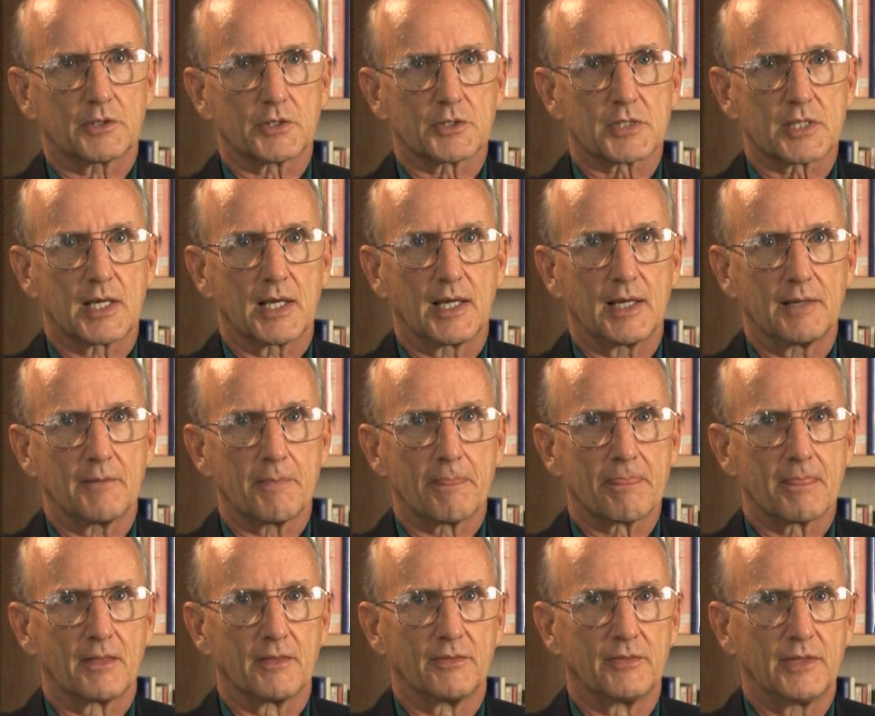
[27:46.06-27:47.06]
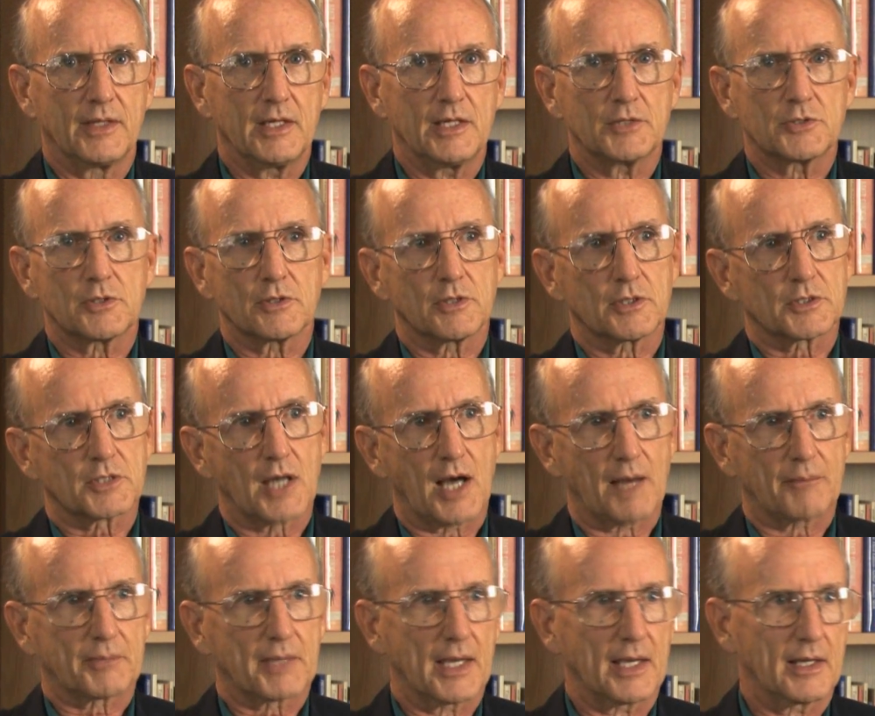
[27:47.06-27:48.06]
to say, these are the
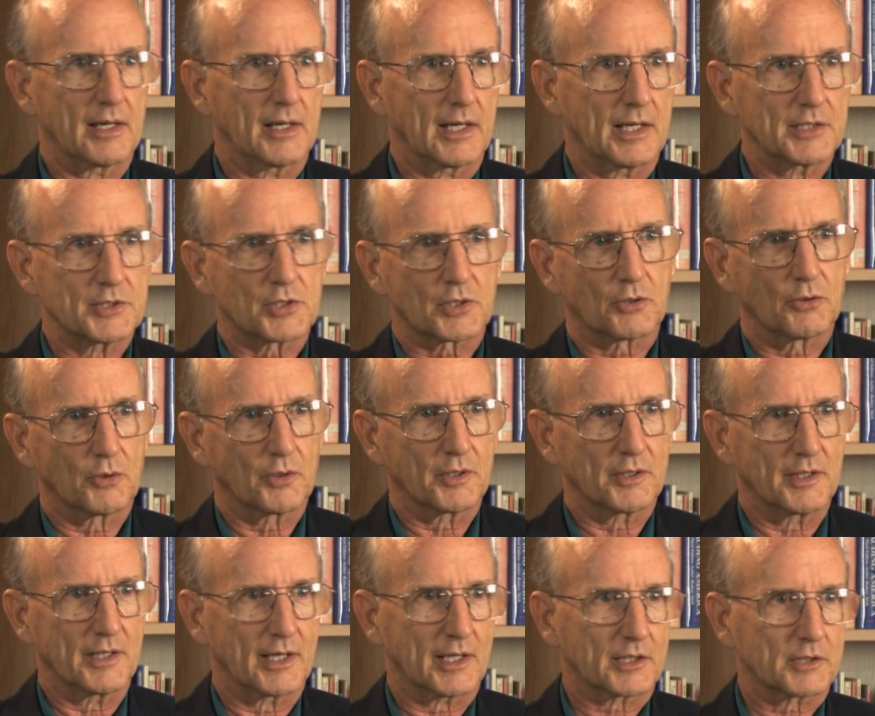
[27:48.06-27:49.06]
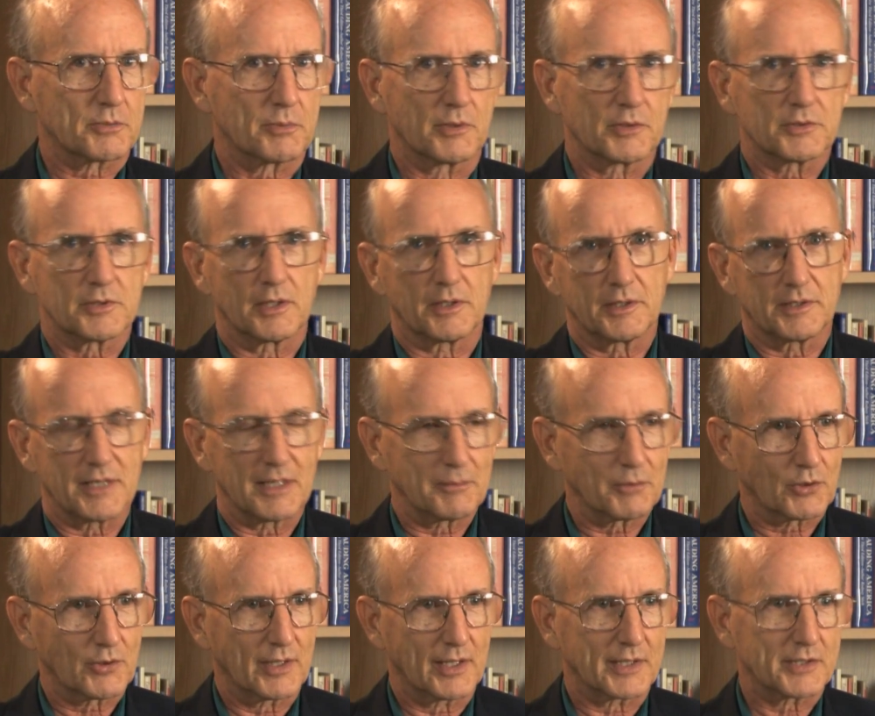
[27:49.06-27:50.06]
top candidates according to the experts on the
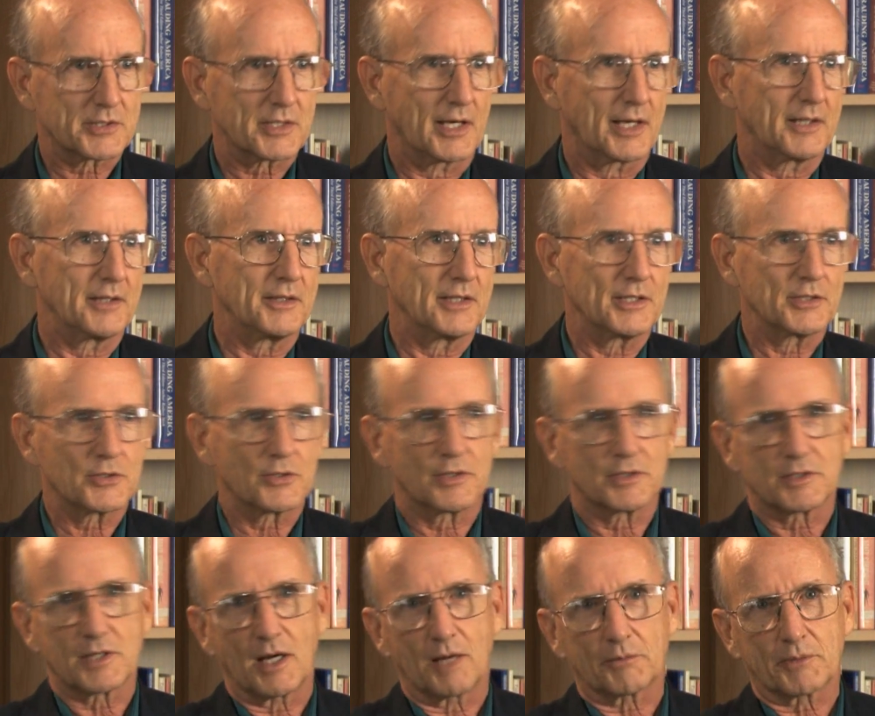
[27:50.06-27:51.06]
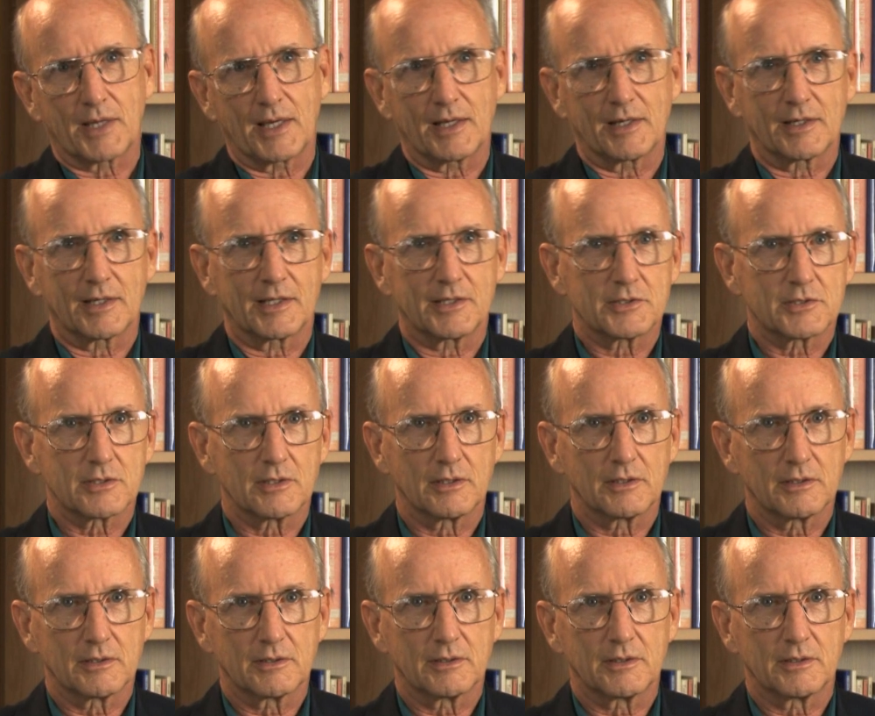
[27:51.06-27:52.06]
Democratic side, and these are the top candidates
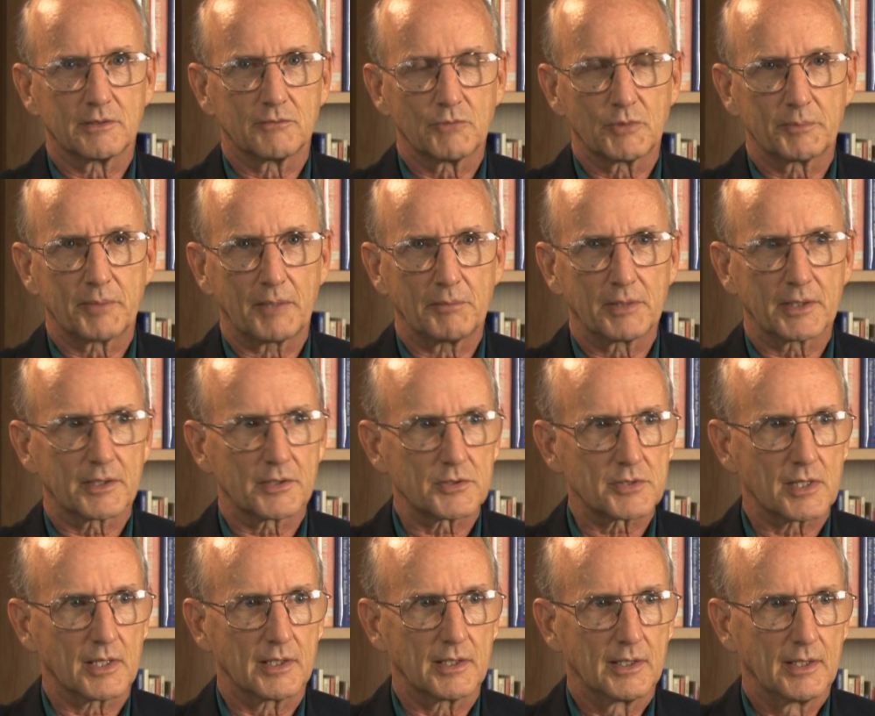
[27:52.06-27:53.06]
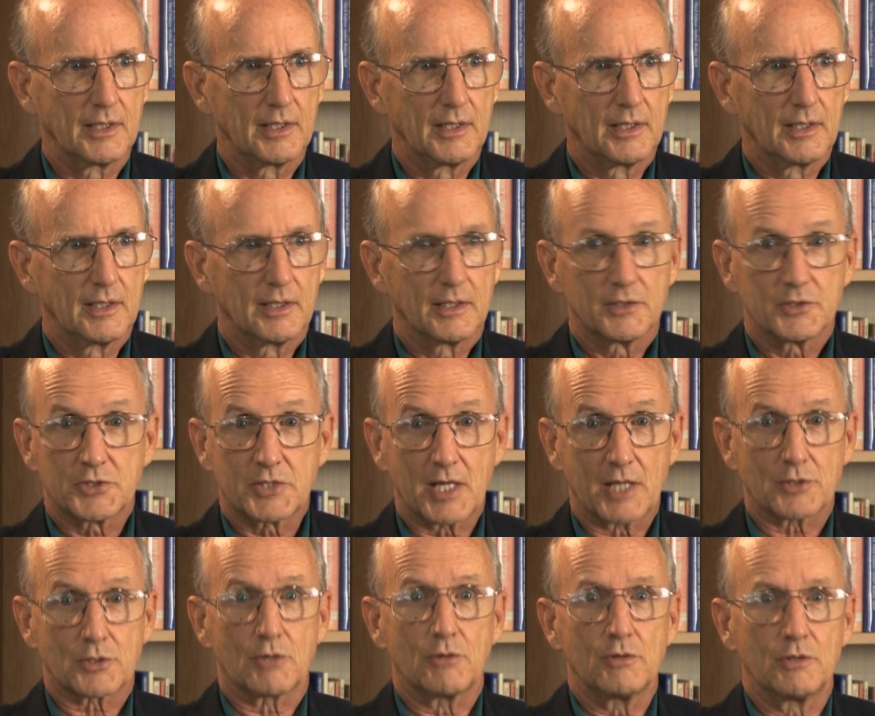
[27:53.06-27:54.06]
on the Republican side.
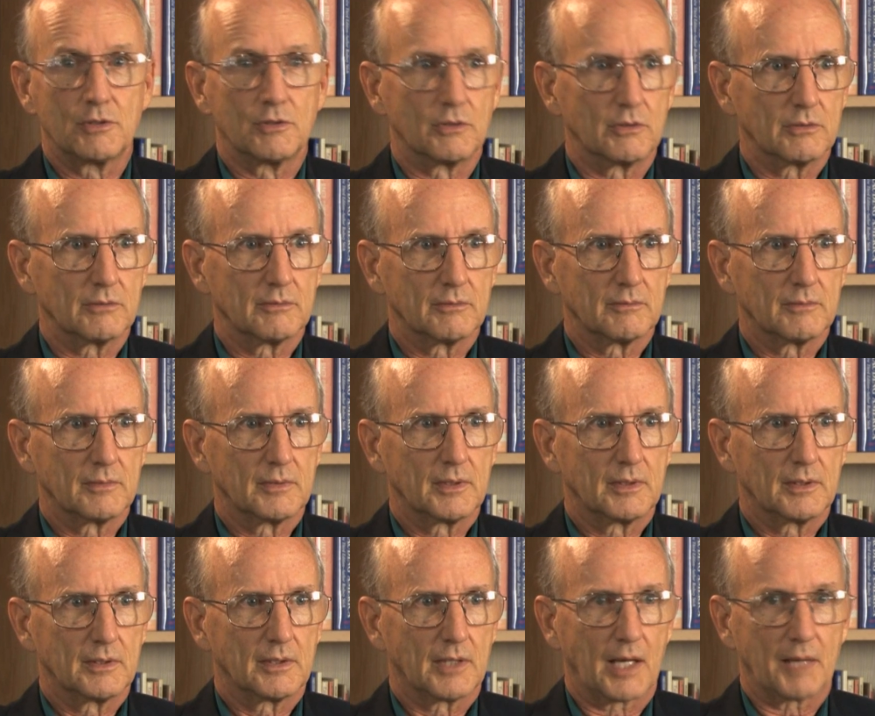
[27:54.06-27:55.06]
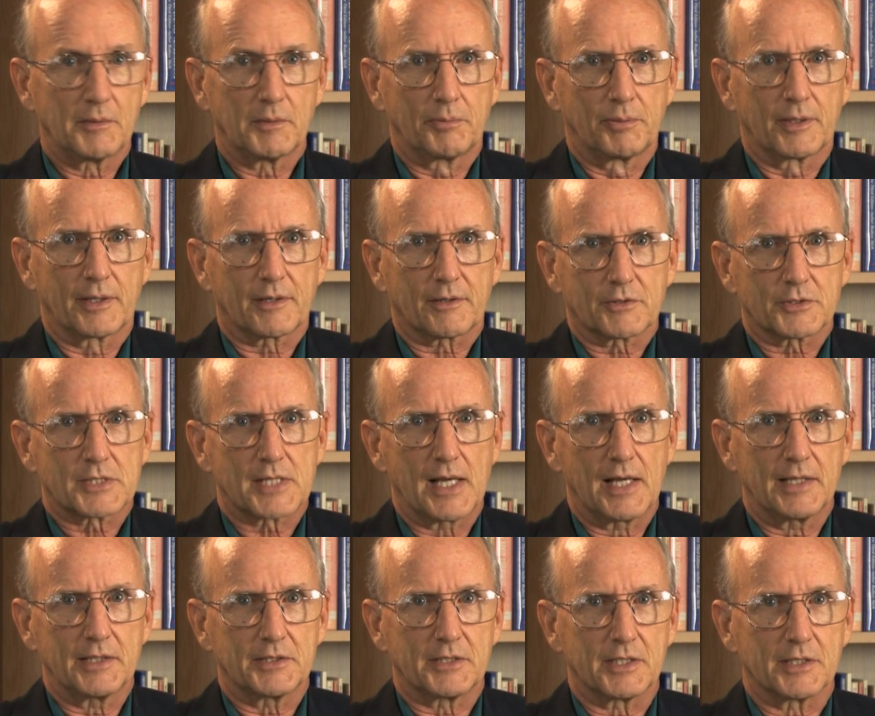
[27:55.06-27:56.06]
Says who? I'm a political
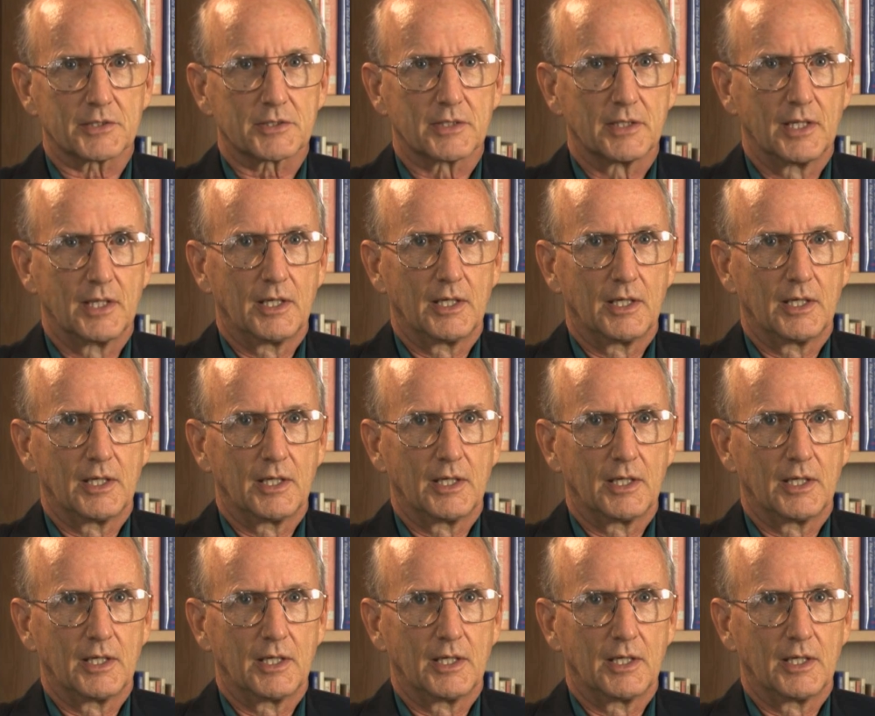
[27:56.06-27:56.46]
scientist.